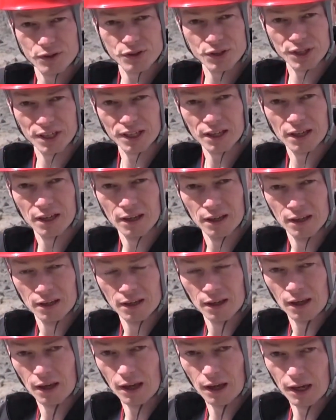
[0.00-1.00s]
can see
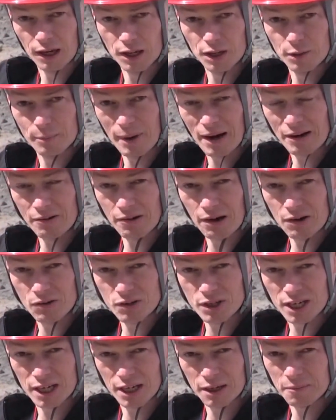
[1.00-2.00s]
uh, in the
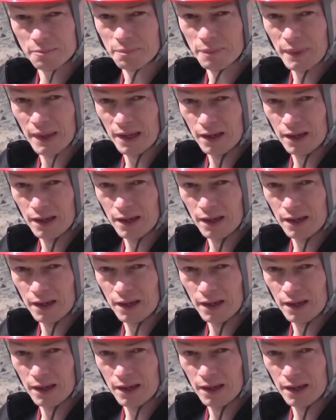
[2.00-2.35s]
background here.